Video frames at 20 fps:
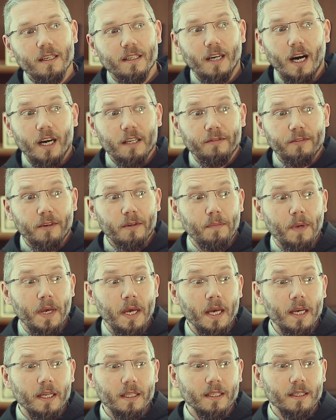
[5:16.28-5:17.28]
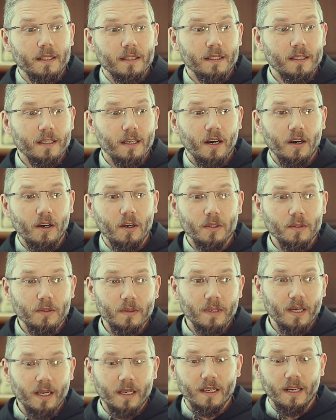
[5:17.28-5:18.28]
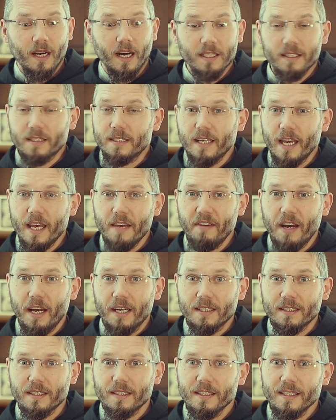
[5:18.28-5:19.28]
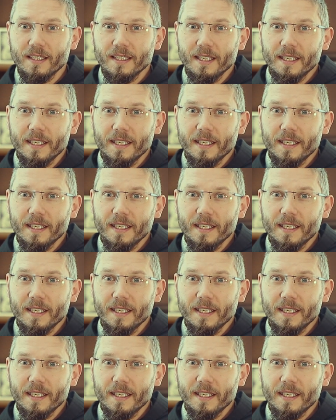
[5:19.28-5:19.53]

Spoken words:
God forbid, oh, God save us.